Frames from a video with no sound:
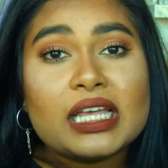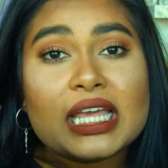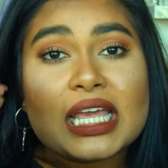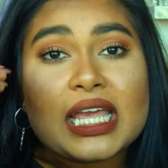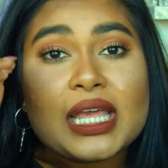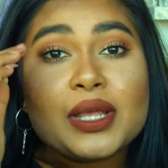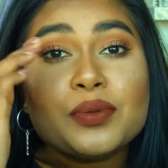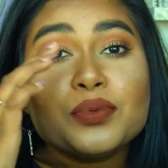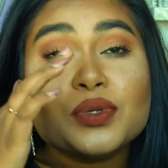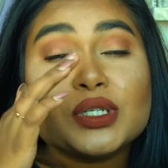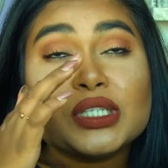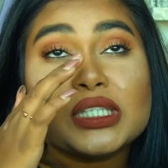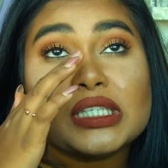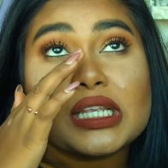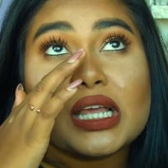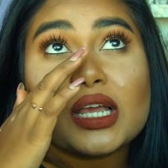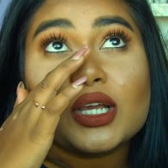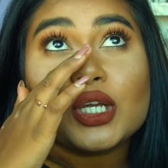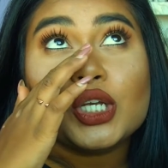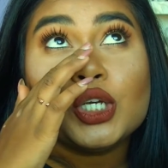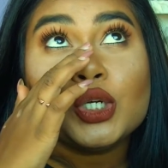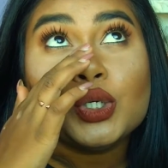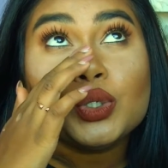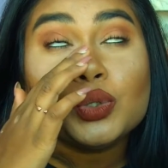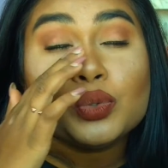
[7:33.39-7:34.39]
It was
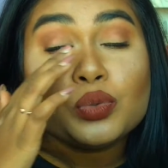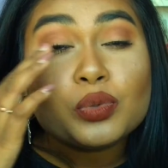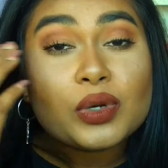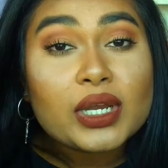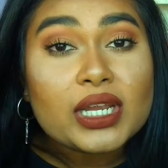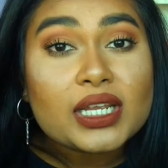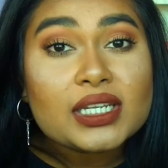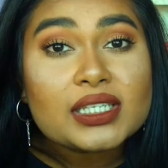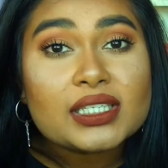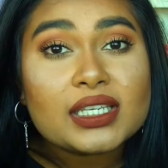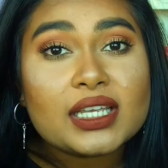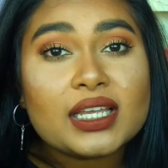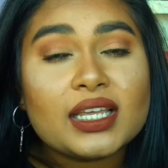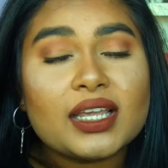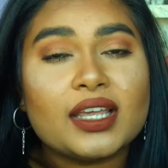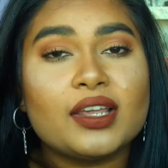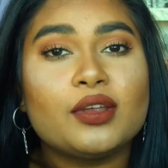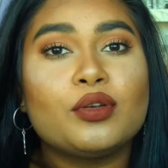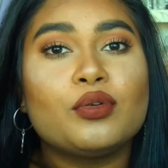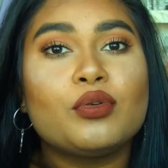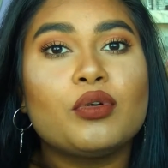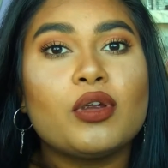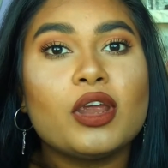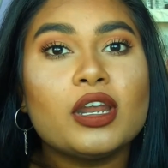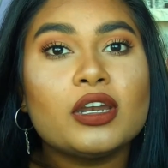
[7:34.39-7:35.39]
creasing
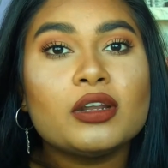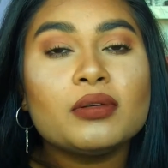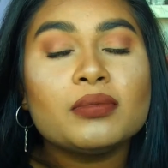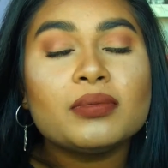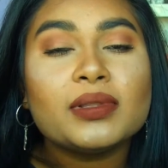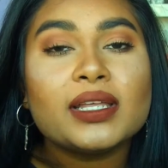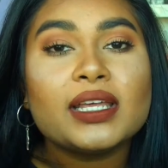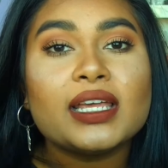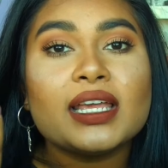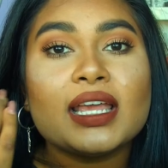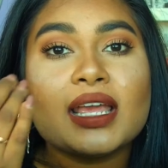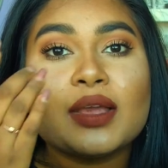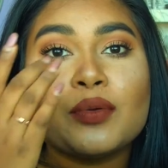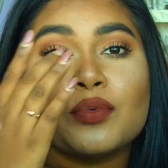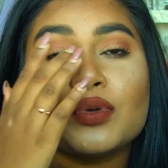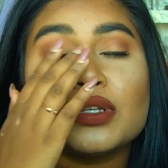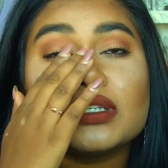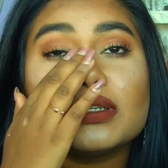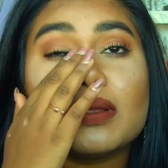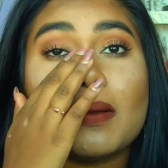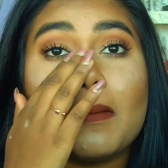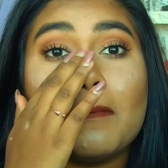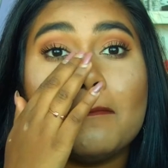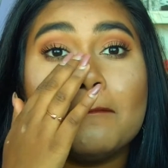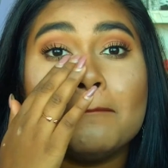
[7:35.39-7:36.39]
incredibly, it
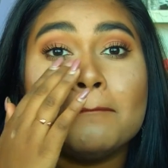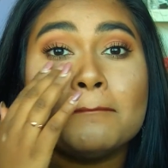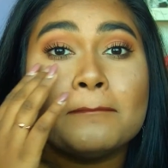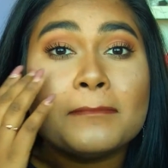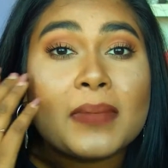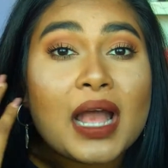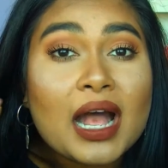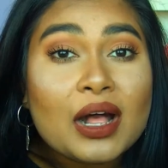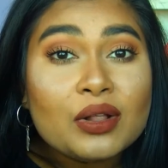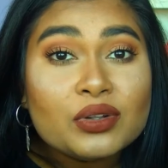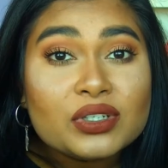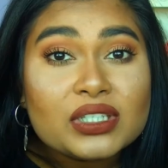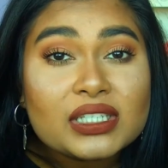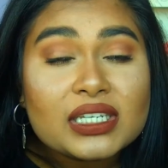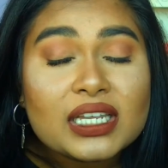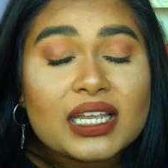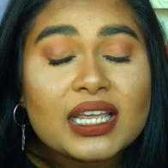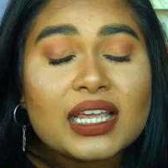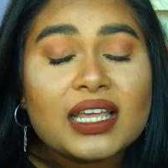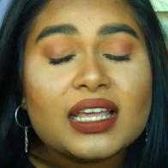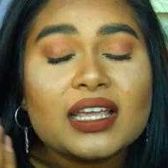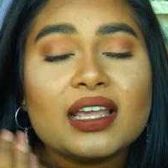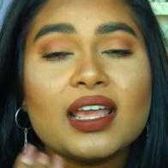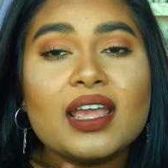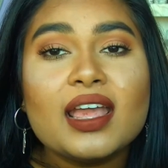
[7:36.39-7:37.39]
was
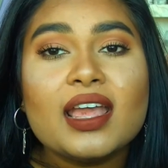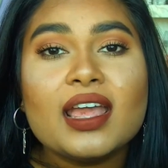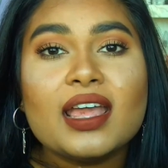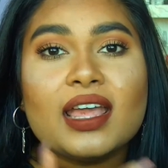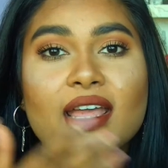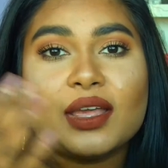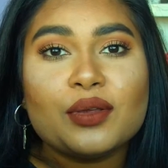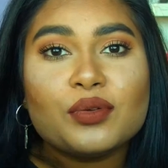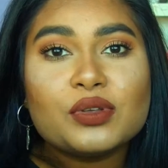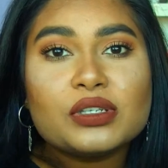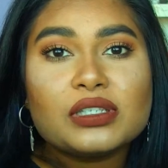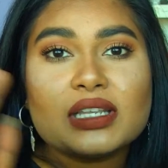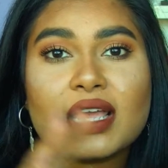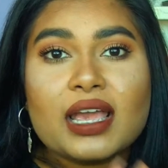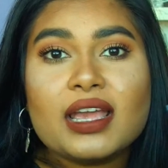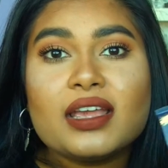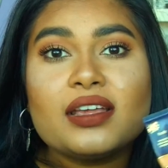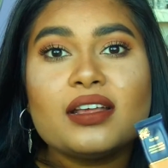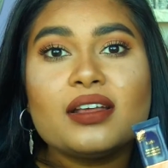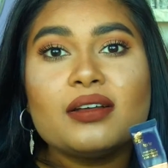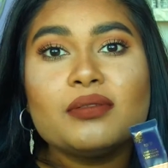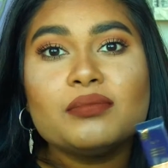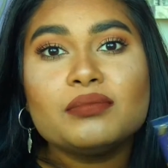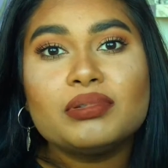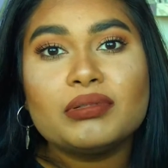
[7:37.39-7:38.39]
melting, it was a
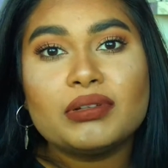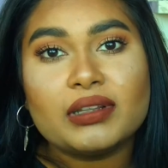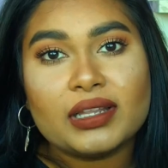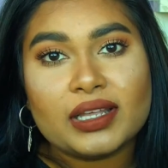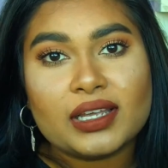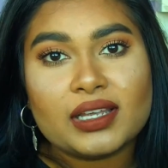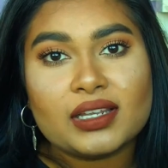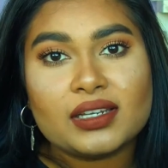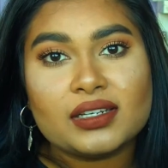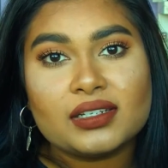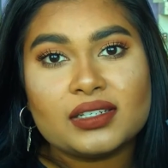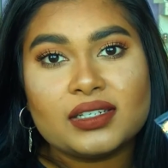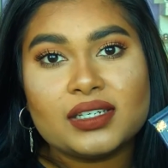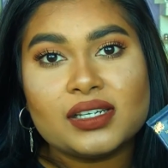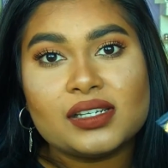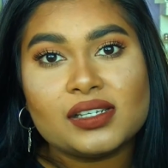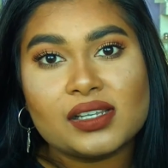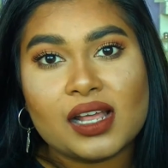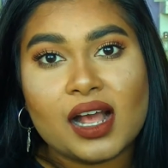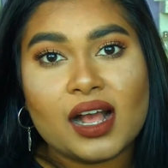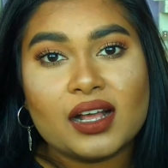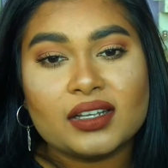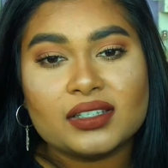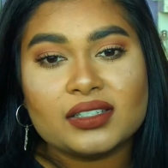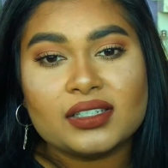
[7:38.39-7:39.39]
complete
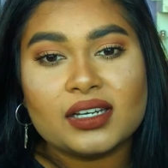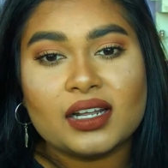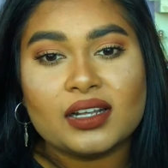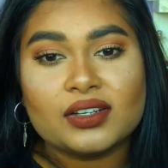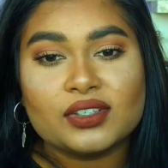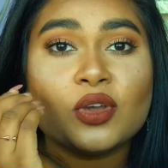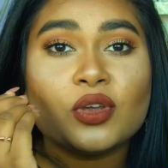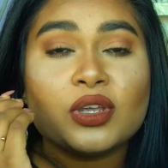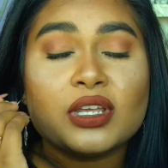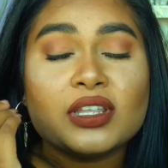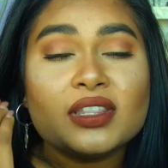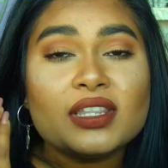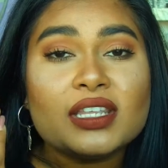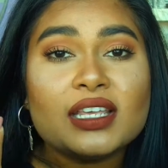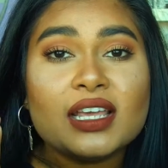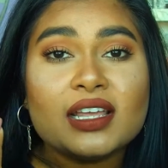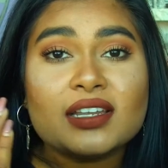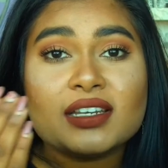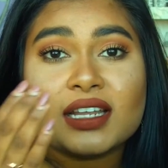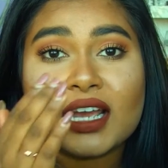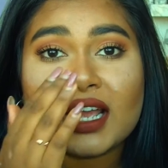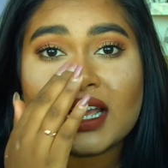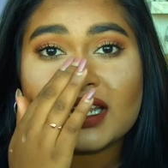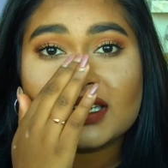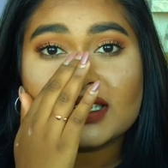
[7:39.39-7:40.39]
disaster. So in the
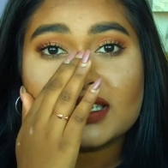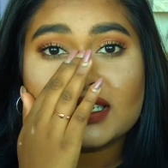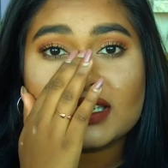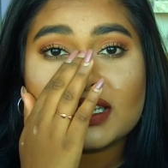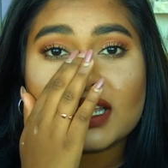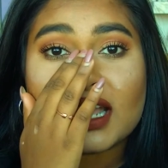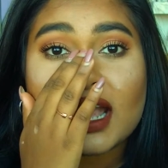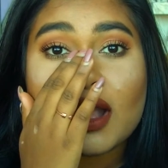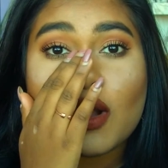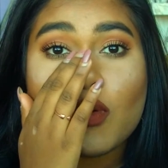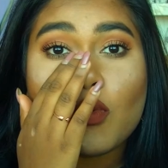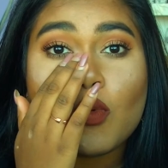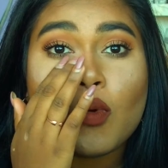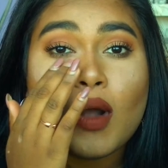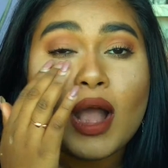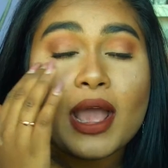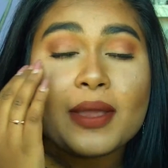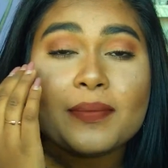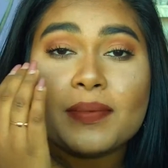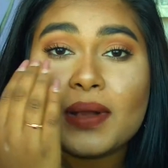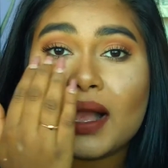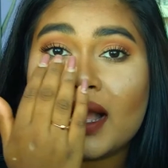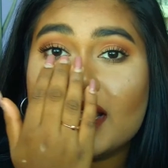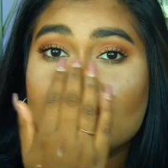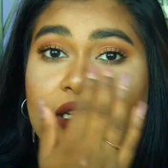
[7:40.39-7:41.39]
end, I had to
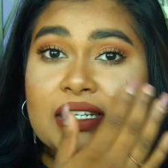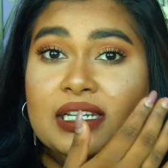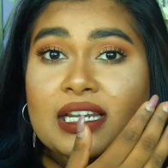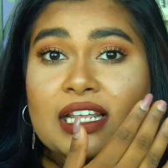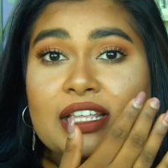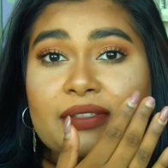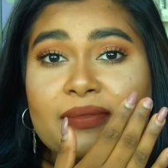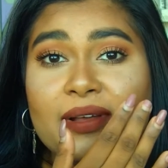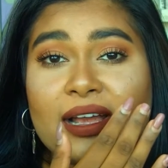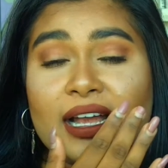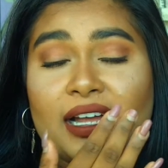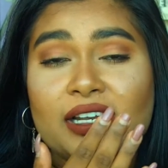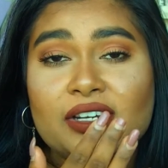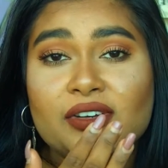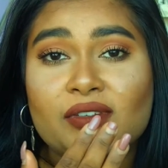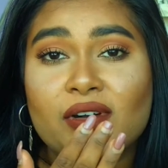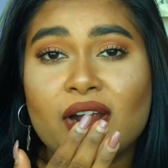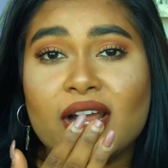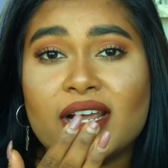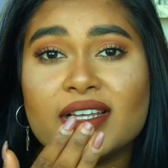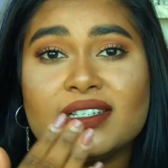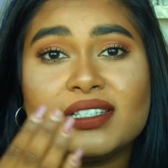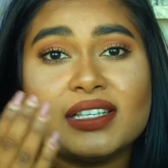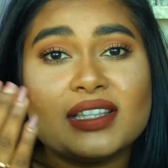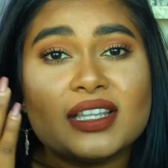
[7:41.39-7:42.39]
wipe underneath my under
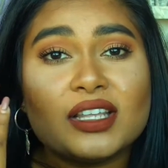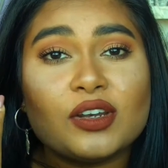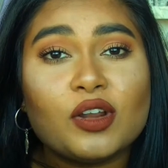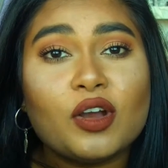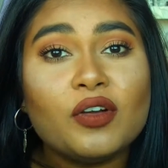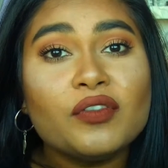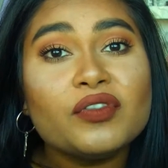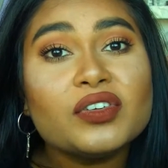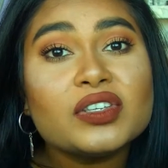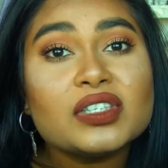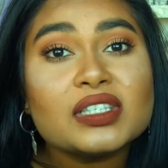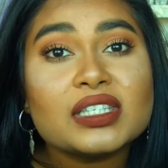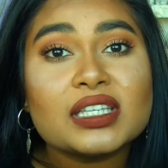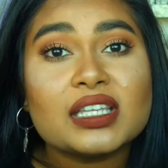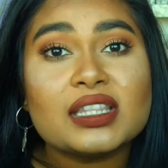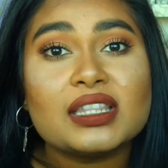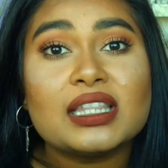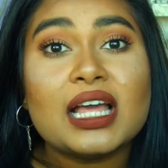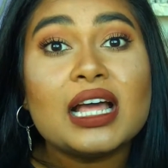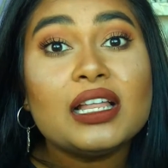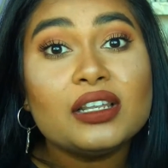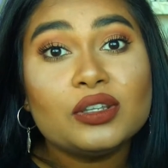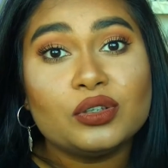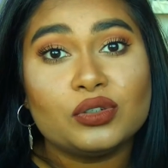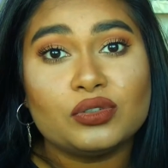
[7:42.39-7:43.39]
eyes, and then obviously
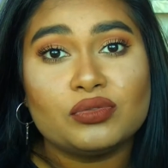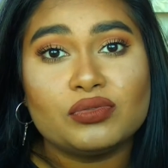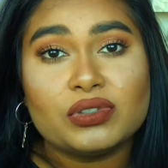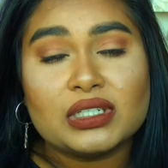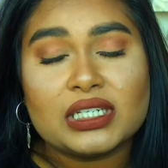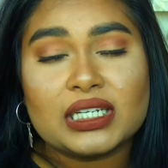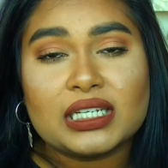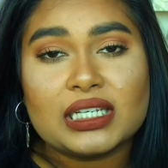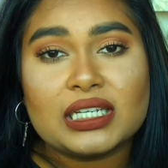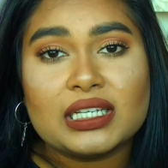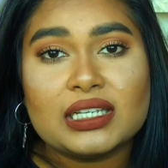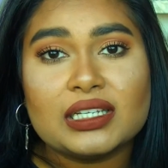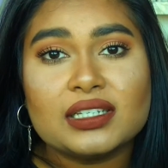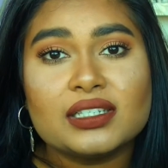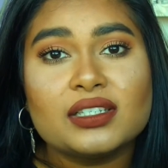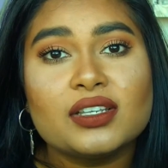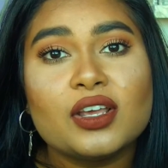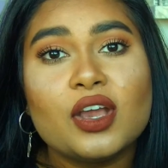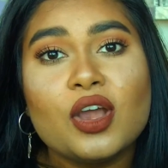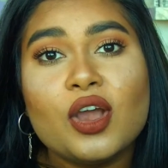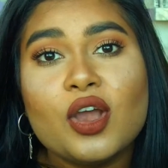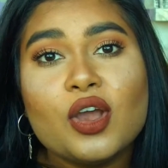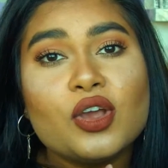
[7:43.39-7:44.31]
that looked ridiculous.